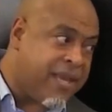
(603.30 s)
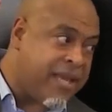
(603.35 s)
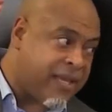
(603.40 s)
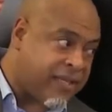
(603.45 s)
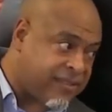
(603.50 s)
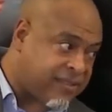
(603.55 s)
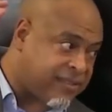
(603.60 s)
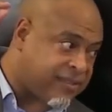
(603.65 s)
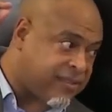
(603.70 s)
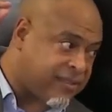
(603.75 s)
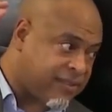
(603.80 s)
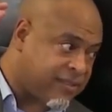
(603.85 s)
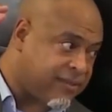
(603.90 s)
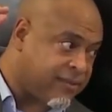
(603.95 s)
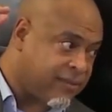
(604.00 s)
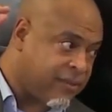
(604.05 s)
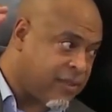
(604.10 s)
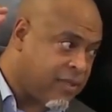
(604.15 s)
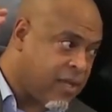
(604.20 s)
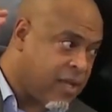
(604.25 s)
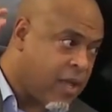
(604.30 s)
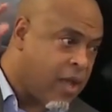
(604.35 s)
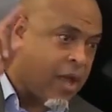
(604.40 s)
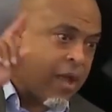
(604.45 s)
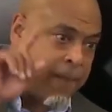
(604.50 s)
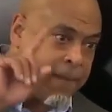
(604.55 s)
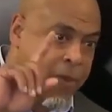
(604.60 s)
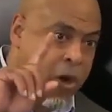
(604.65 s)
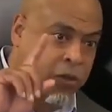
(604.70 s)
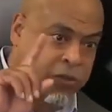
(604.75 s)
miss.
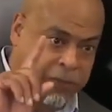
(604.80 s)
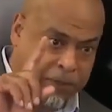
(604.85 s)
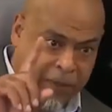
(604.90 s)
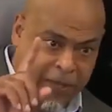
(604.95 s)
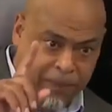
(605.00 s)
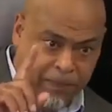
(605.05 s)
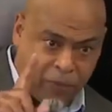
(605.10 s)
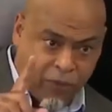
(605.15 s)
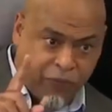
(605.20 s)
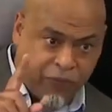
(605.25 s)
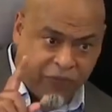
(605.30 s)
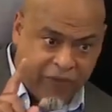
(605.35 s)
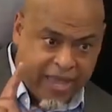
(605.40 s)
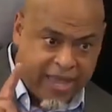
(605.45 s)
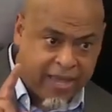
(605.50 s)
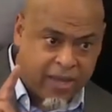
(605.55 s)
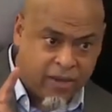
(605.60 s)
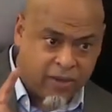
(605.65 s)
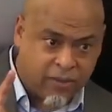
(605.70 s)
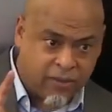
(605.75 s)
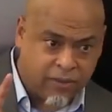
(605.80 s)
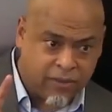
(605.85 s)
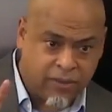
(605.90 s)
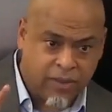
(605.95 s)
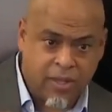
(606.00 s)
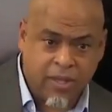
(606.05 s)
Most people fail